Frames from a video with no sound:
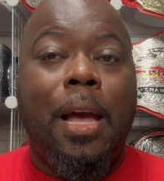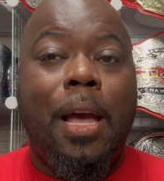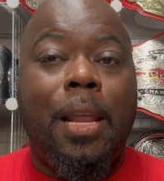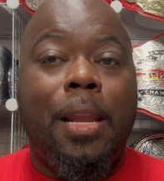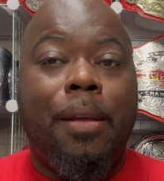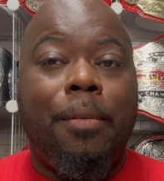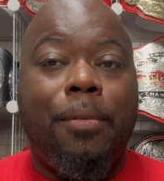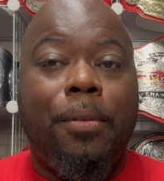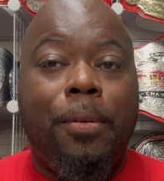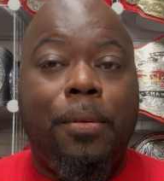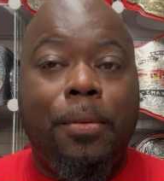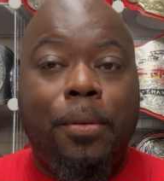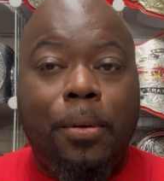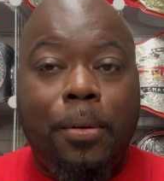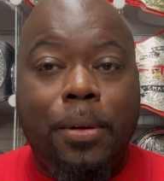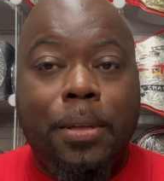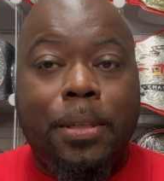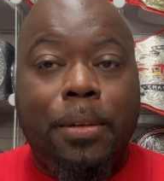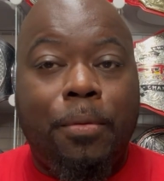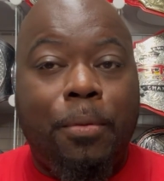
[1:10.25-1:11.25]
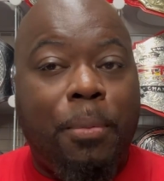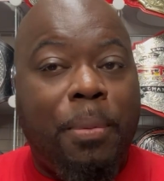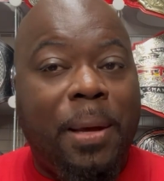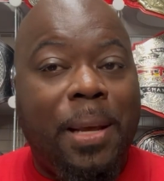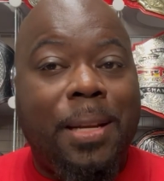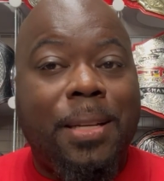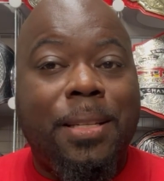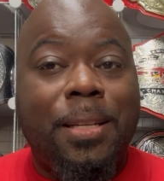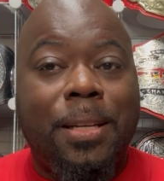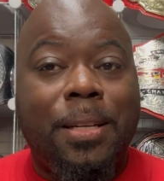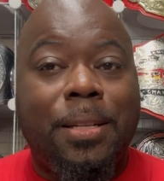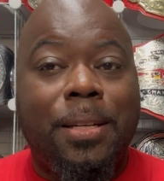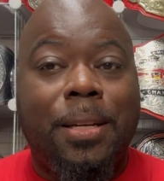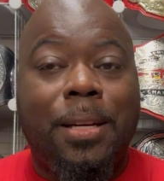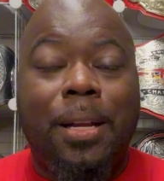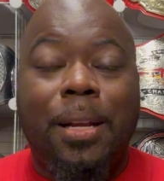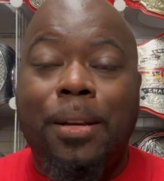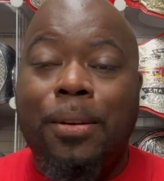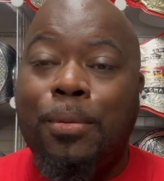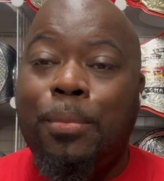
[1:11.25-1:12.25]
and if you notice, if you paid
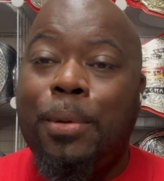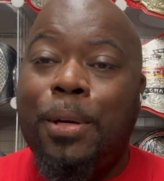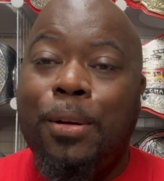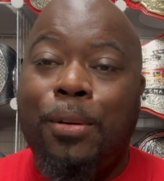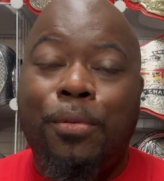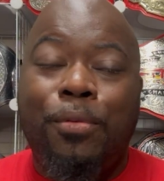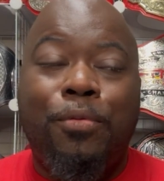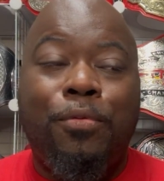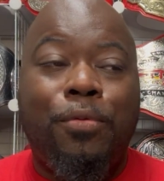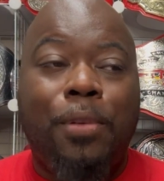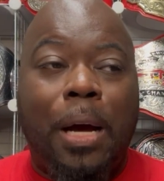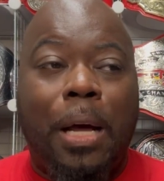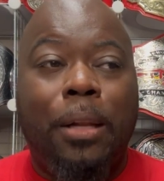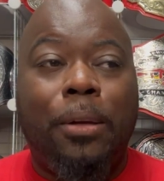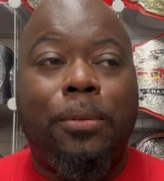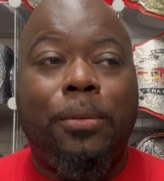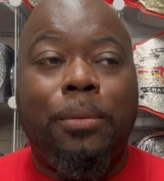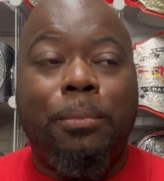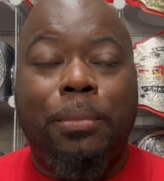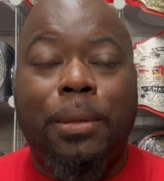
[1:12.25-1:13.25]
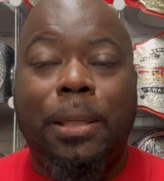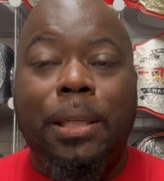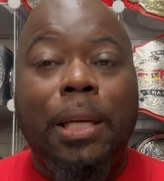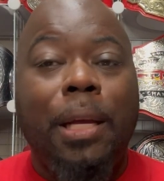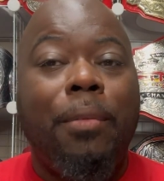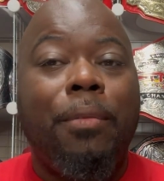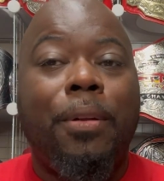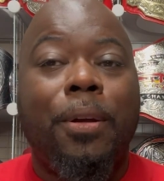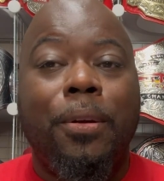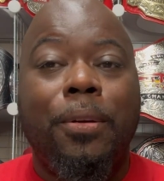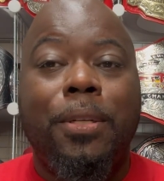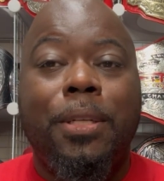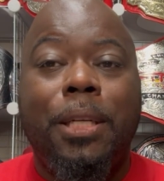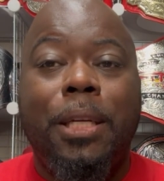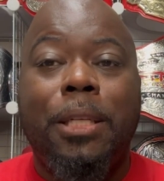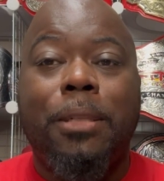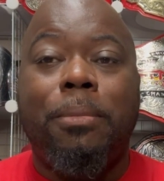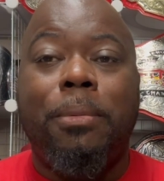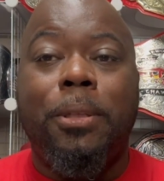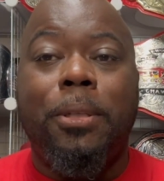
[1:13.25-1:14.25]
attention, I normally don't follow and believe dirt
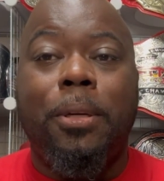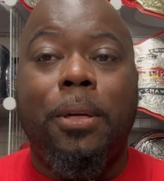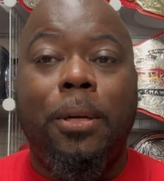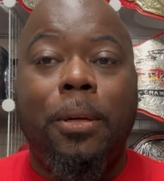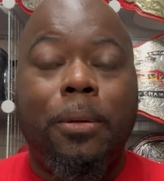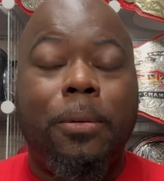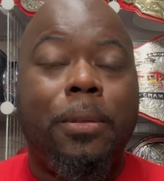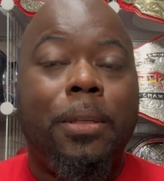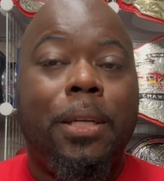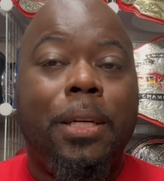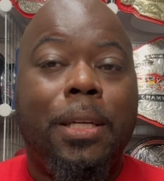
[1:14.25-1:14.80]
sheets, but you know,